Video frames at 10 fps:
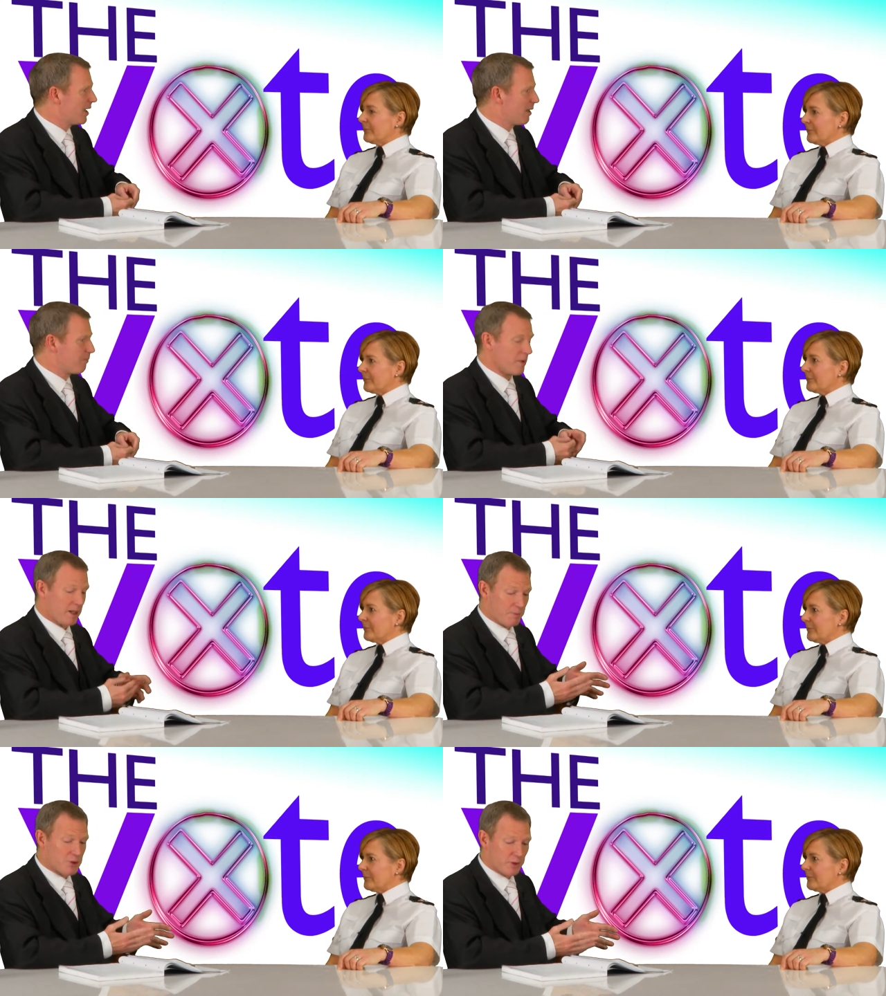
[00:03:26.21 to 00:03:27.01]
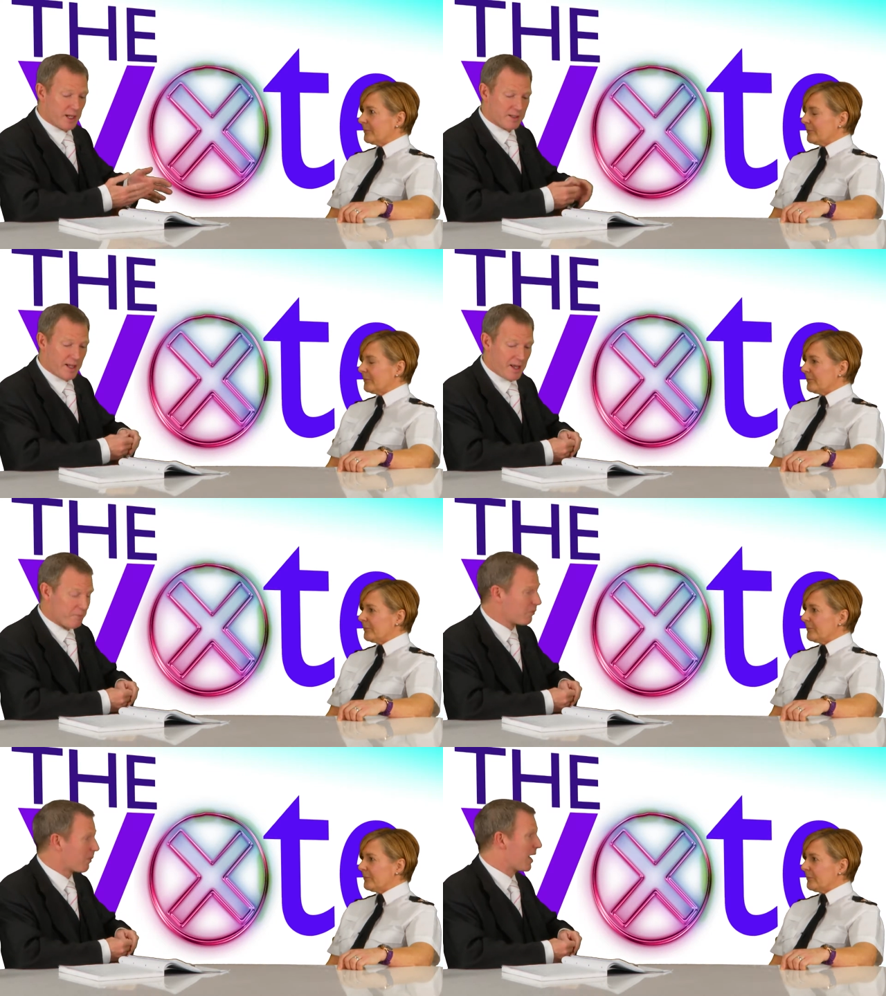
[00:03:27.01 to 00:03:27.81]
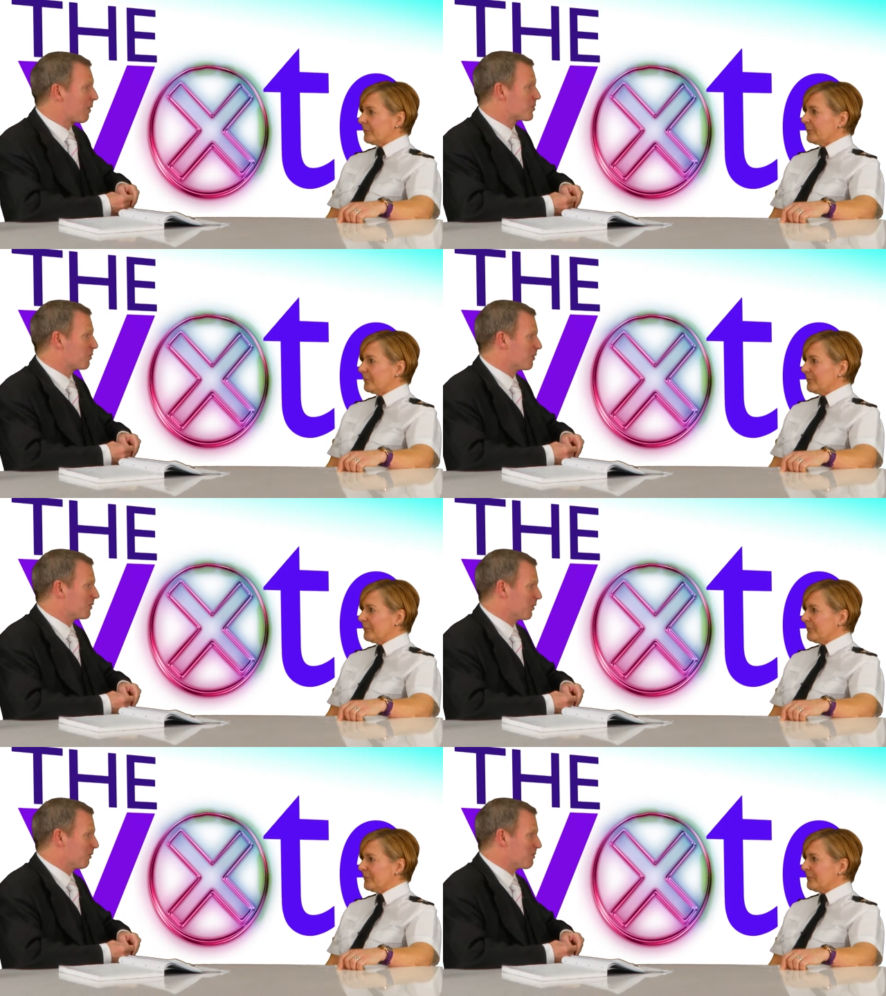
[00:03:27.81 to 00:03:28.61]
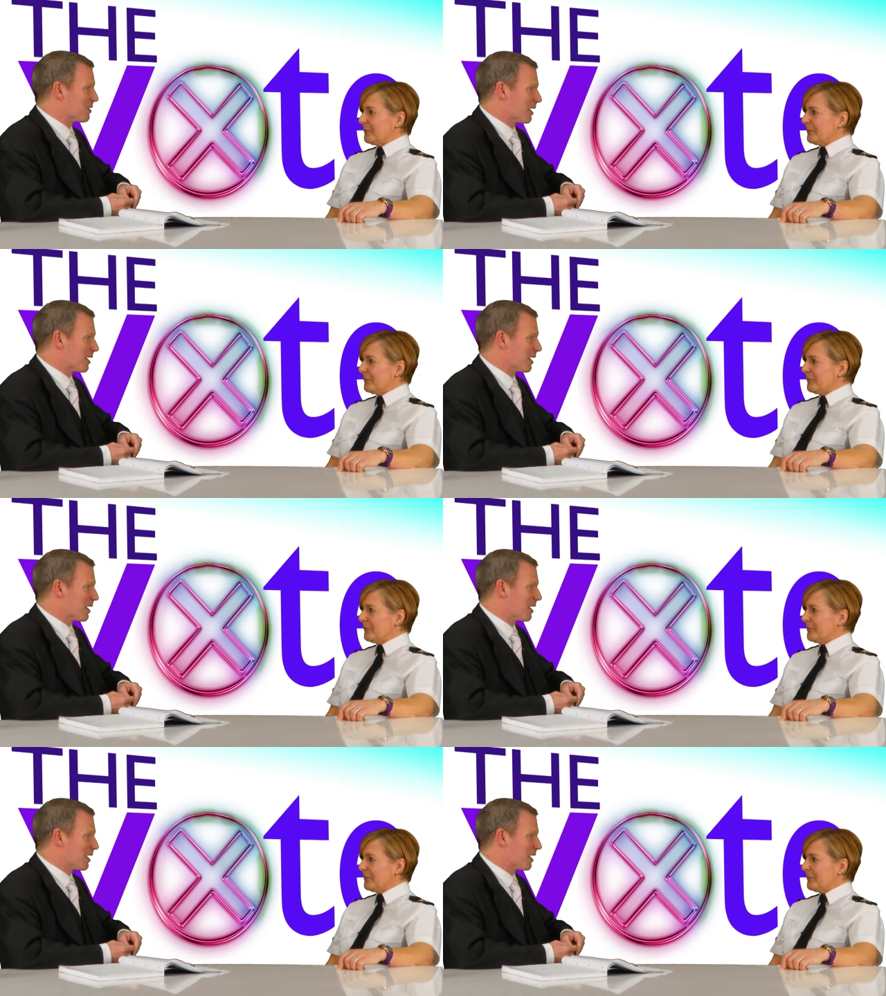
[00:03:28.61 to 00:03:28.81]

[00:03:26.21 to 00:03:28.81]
Speaker 1: Um, and I'm sure that, that probably helps your, your officers